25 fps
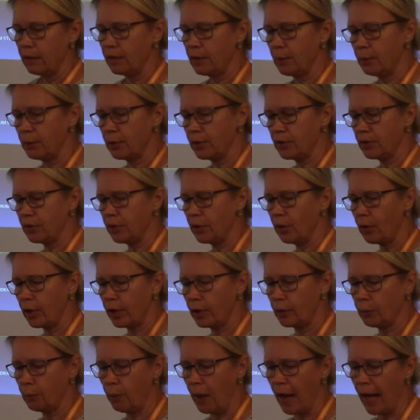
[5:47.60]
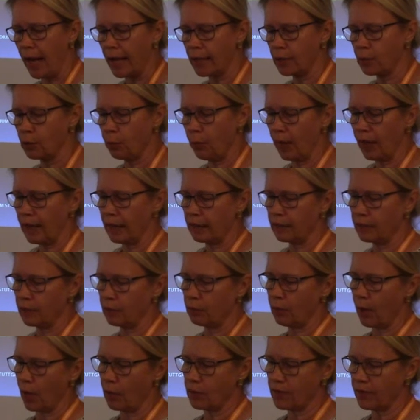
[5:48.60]
The prehistoric pie dwellings
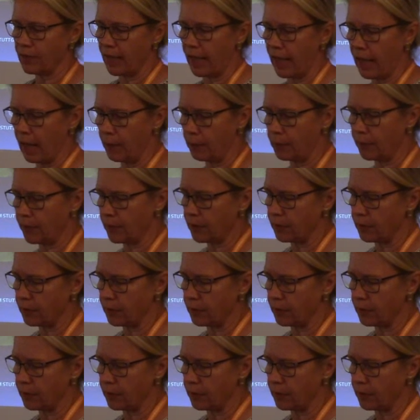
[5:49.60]
around the Alps,